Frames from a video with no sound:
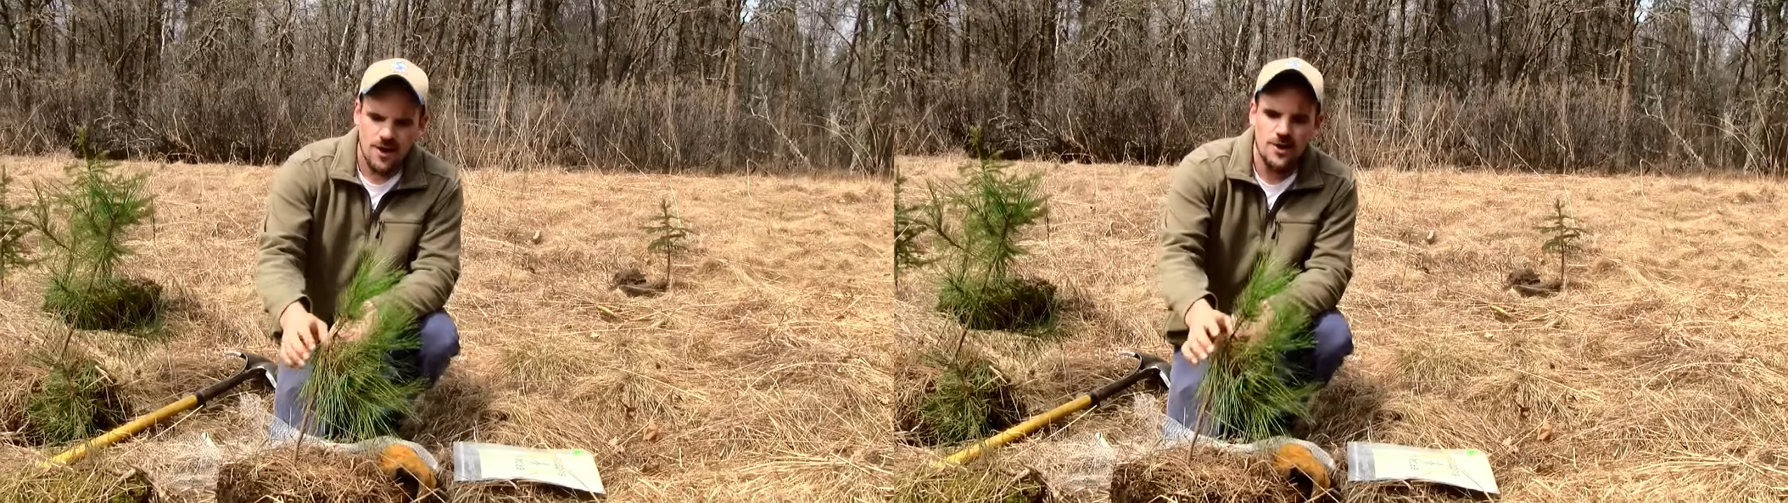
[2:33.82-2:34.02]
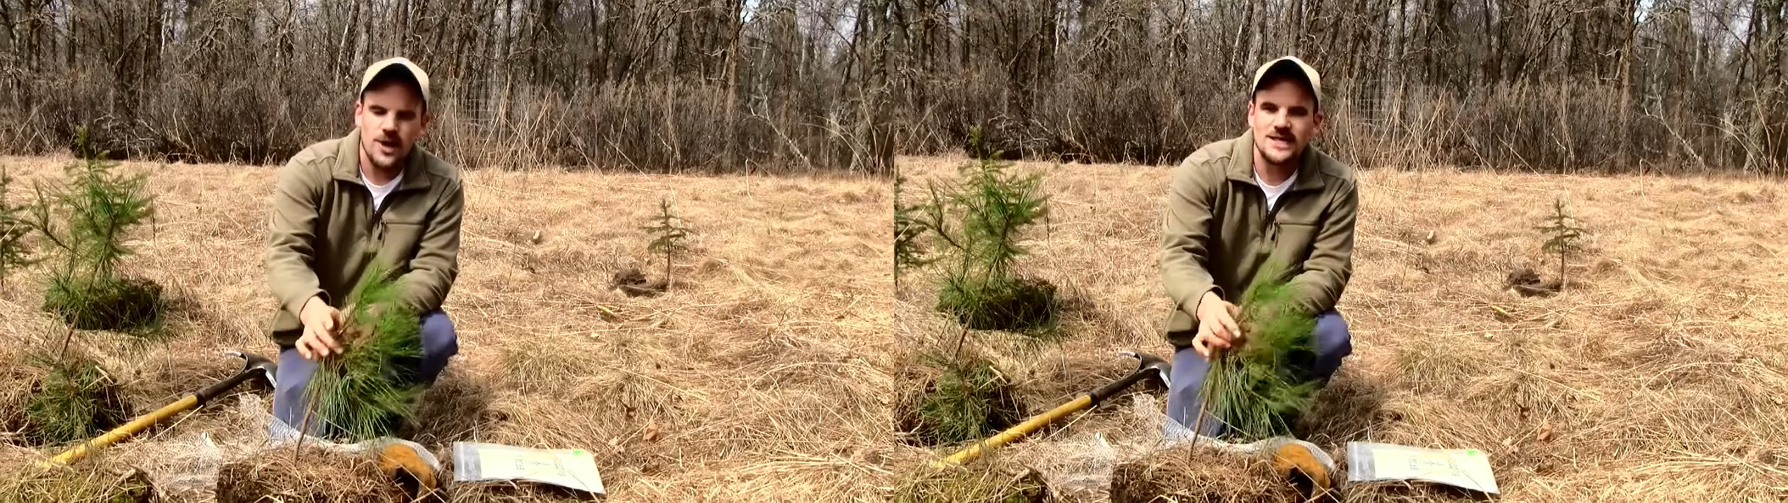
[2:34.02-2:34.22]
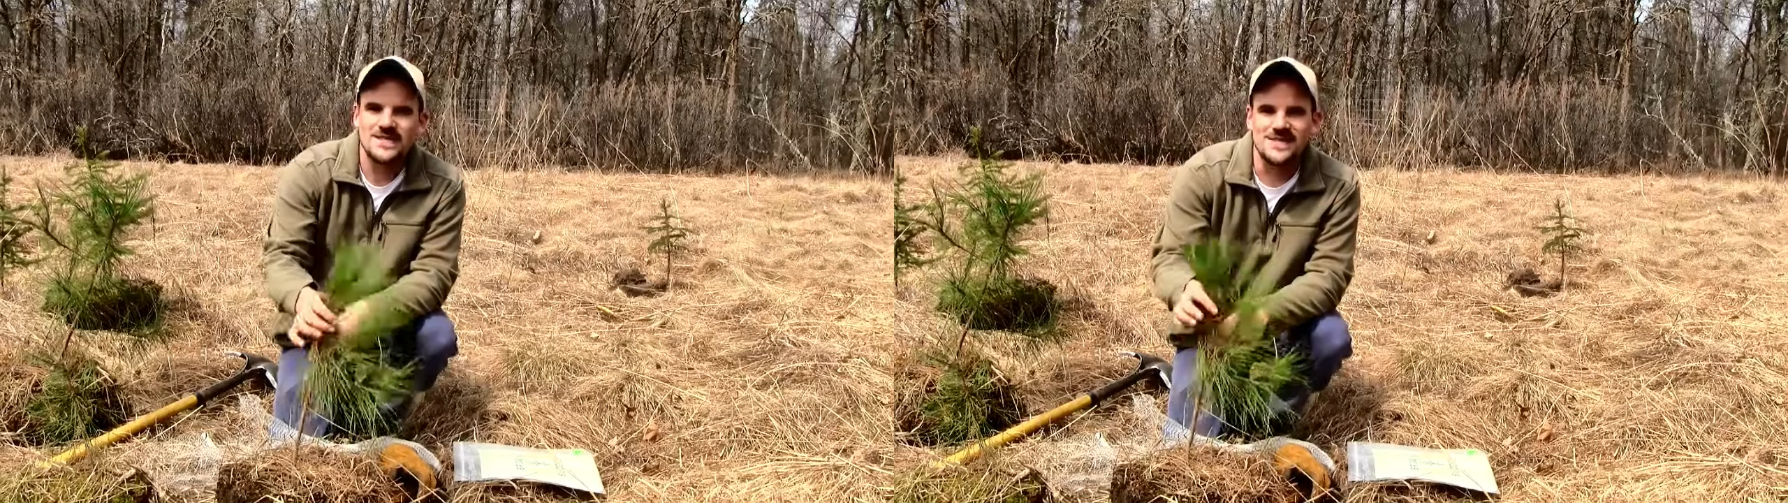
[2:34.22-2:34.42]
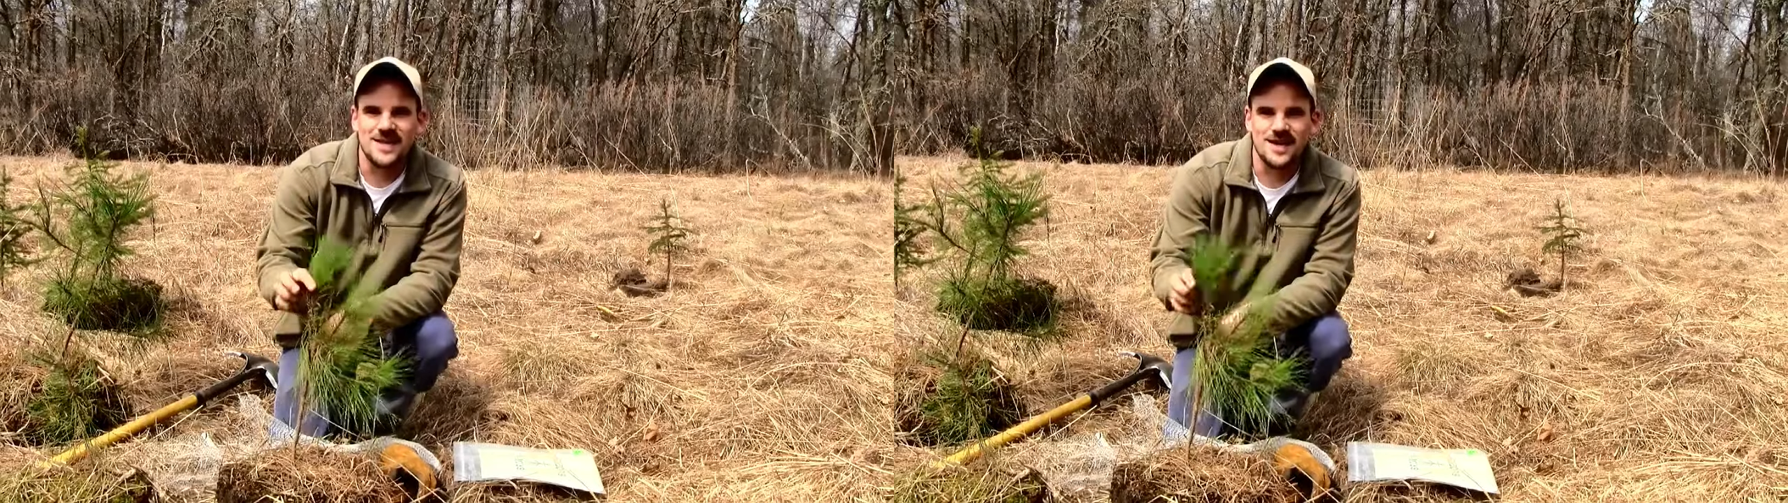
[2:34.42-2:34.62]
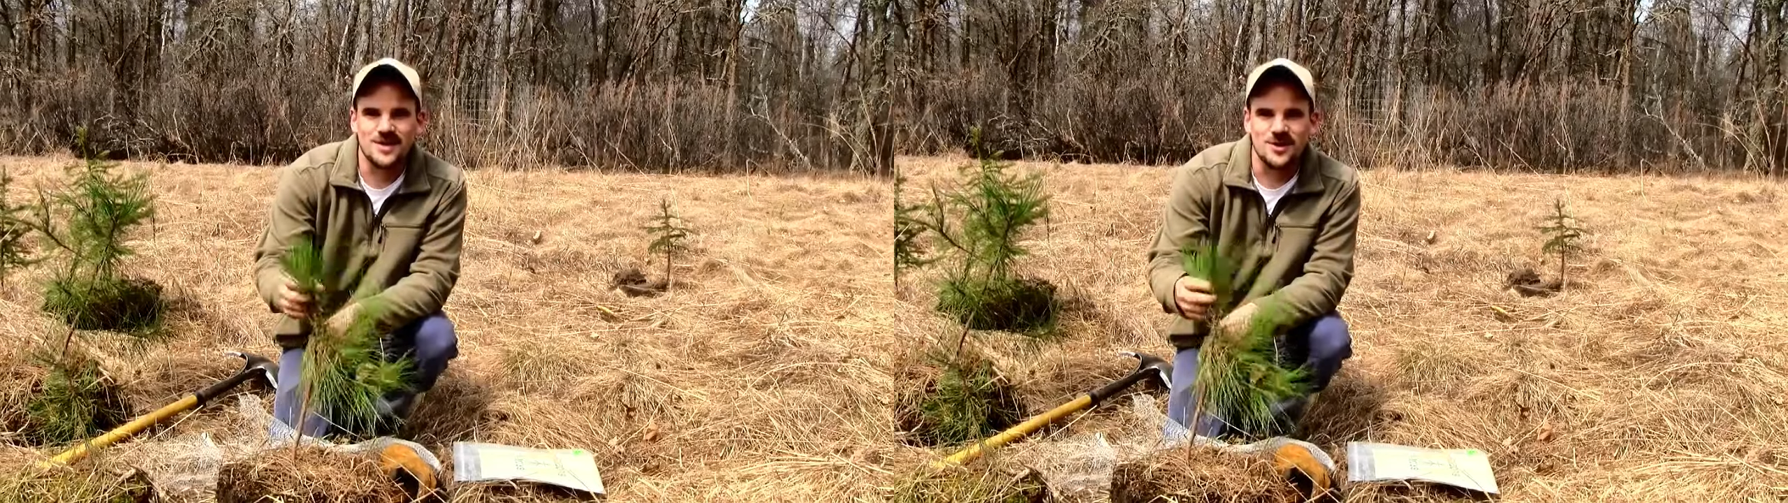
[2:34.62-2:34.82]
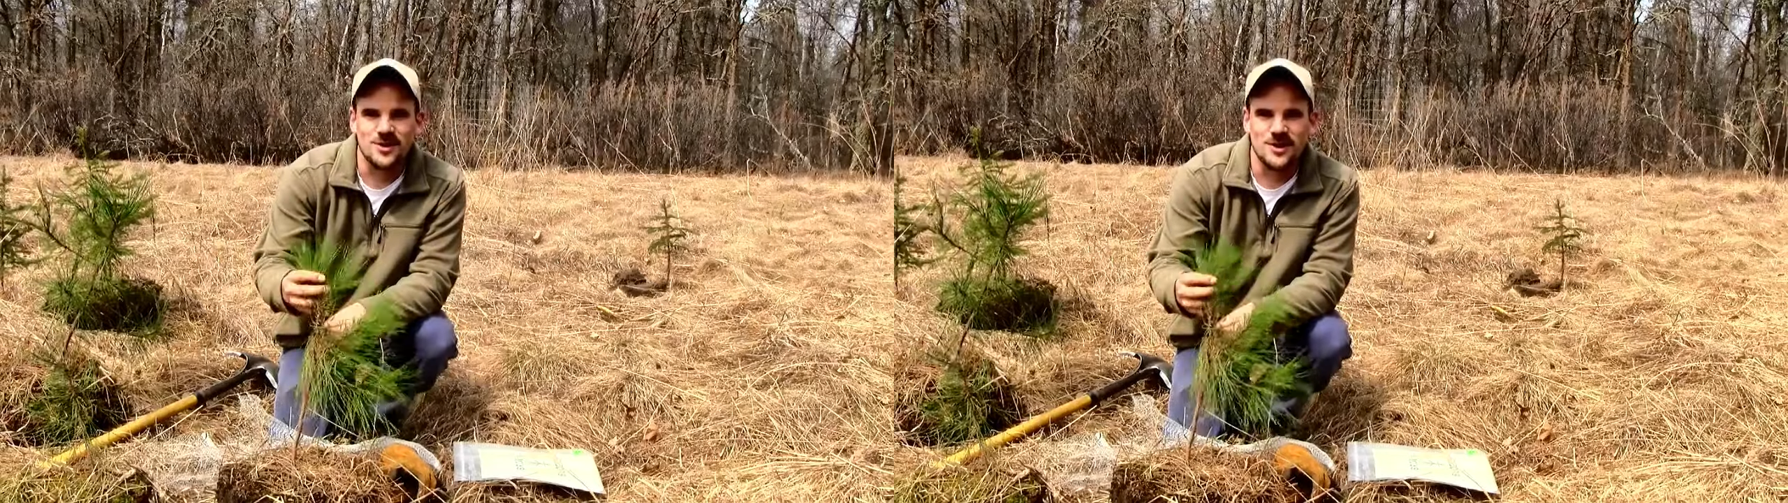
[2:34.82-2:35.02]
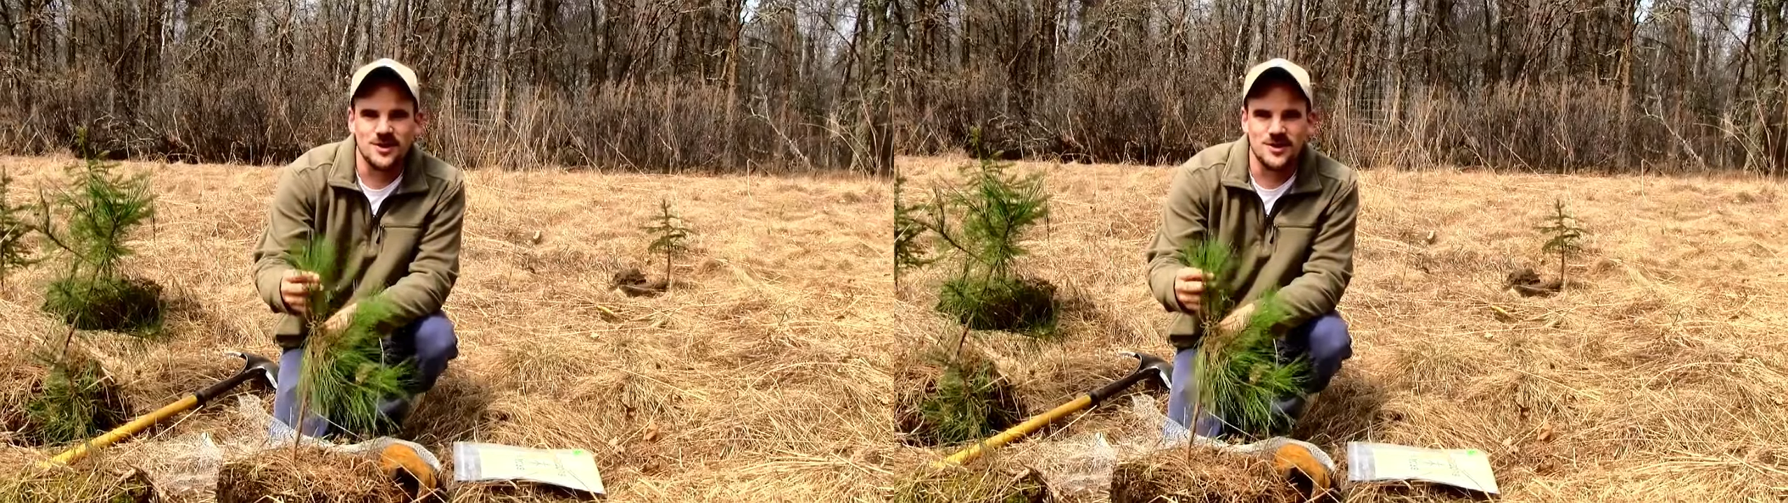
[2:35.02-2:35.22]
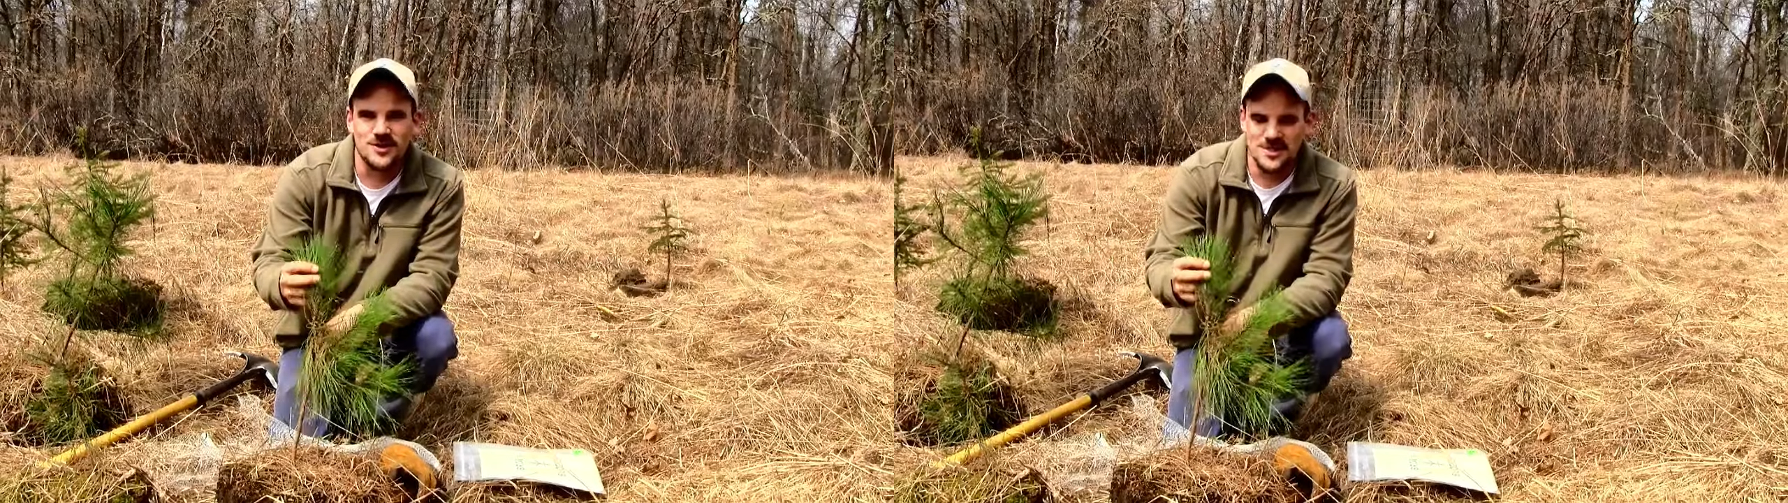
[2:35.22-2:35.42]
right, you guys, the second critical